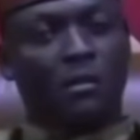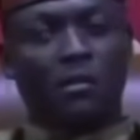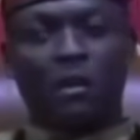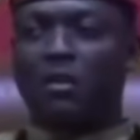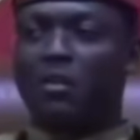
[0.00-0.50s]

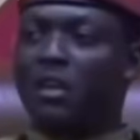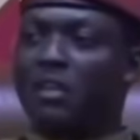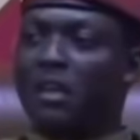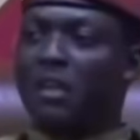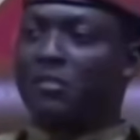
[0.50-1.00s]
While waiting
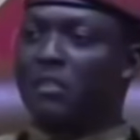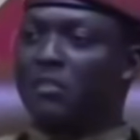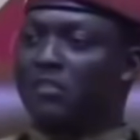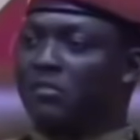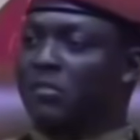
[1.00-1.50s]
to have
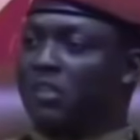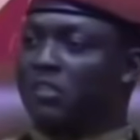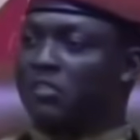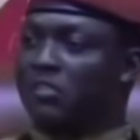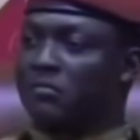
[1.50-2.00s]
specific
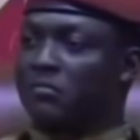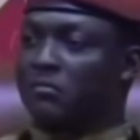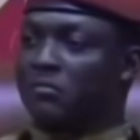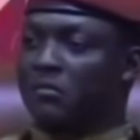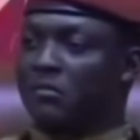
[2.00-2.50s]
points.
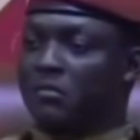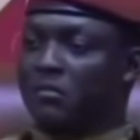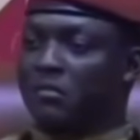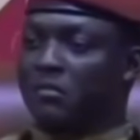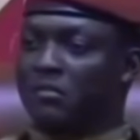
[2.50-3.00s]

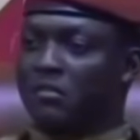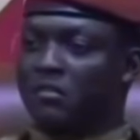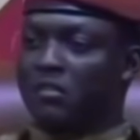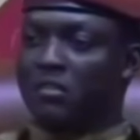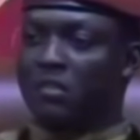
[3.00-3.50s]

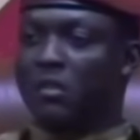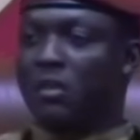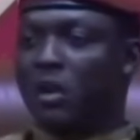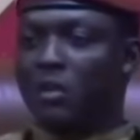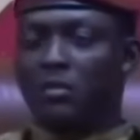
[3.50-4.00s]
Soon
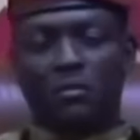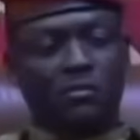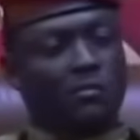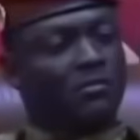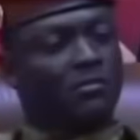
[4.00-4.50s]
on,
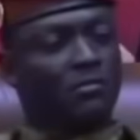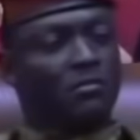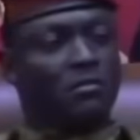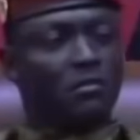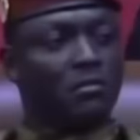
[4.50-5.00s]

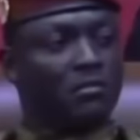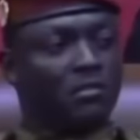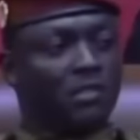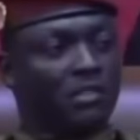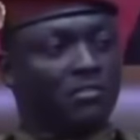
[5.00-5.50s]

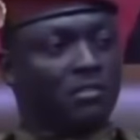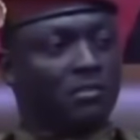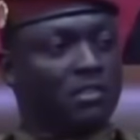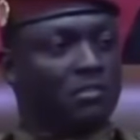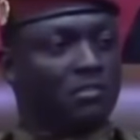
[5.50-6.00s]
the different
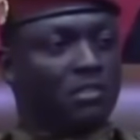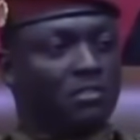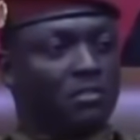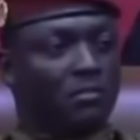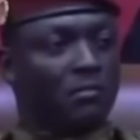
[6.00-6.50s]

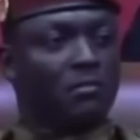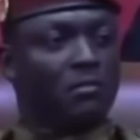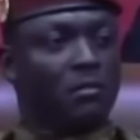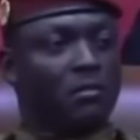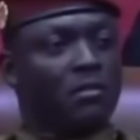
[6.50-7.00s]
ministries,
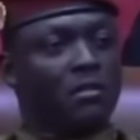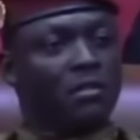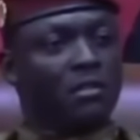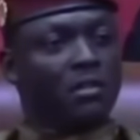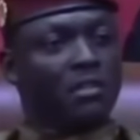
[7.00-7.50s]

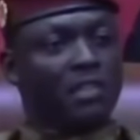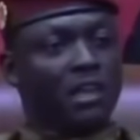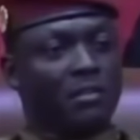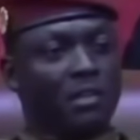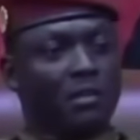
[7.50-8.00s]
to
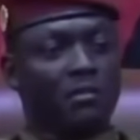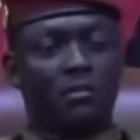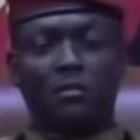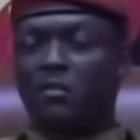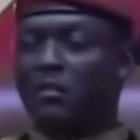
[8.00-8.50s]
examine
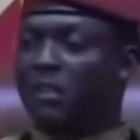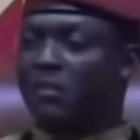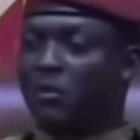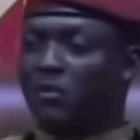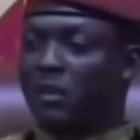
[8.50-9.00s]

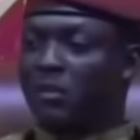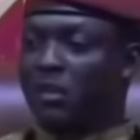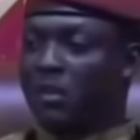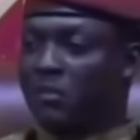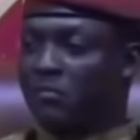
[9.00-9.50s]
them one by one.